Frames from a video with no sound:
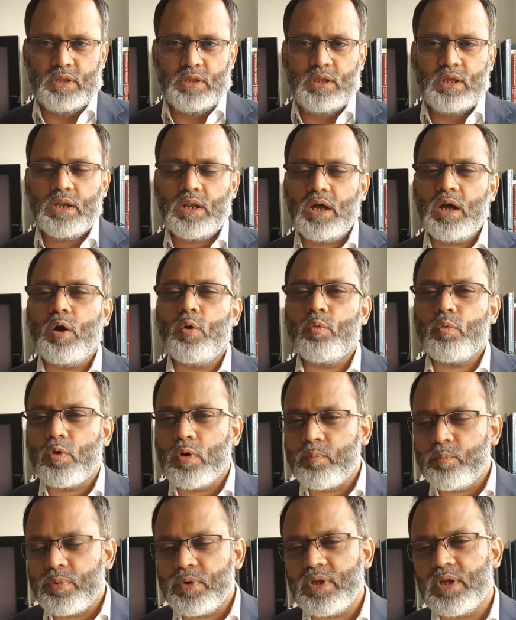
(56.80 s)
and how
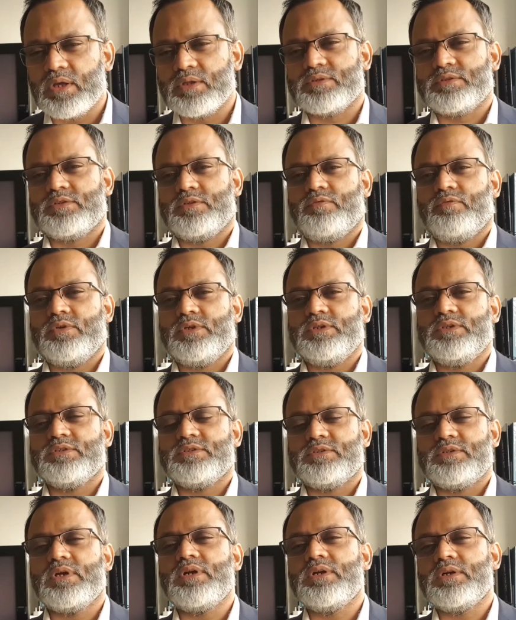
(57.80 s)
comprehensively the
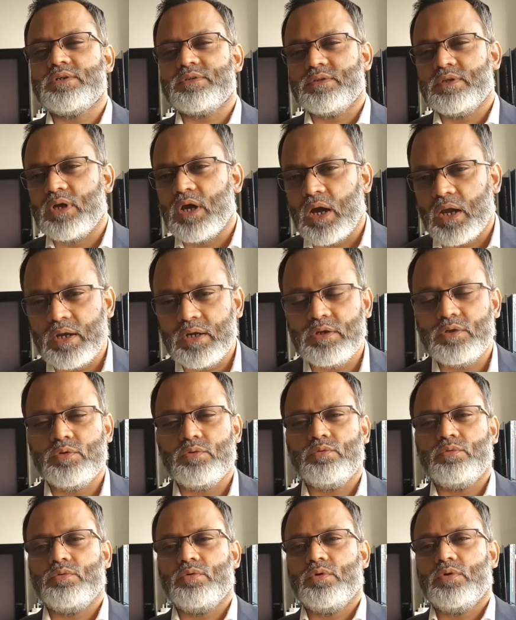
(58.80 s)
standards guide
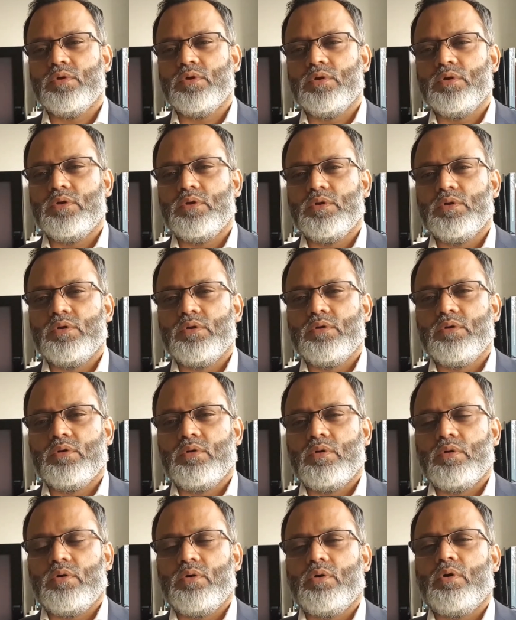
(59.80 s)
you
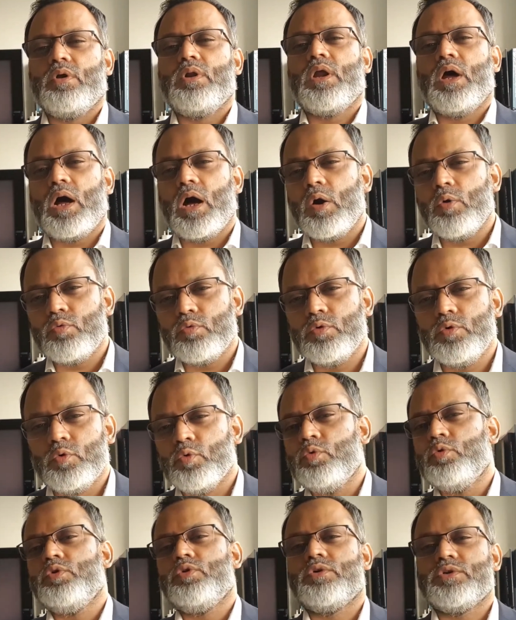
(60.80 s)
on how to
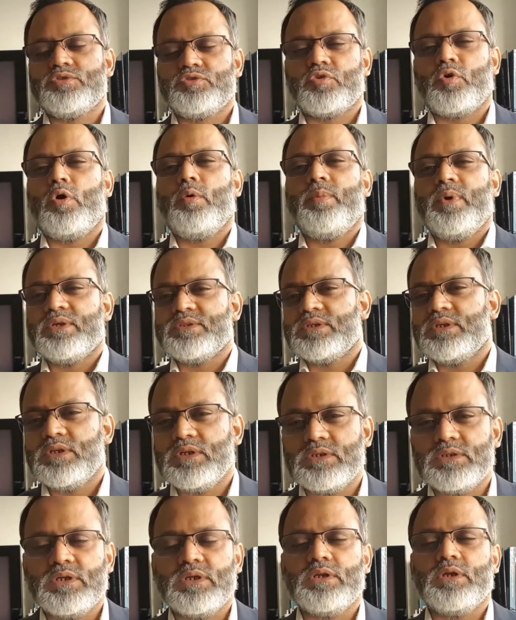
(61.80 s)
do your job as an
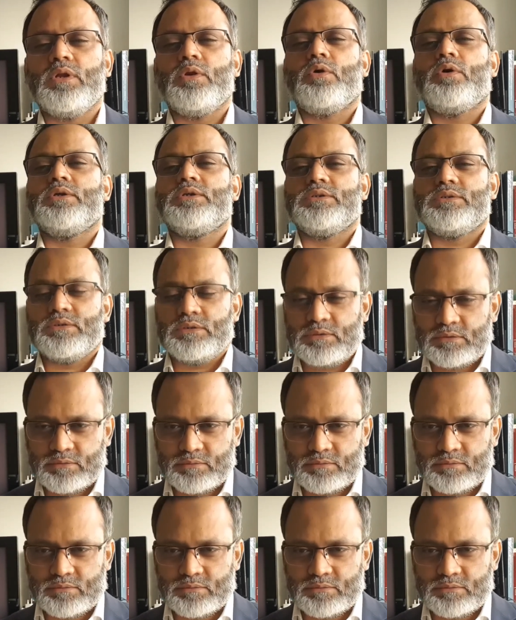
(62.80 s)
internal auditor.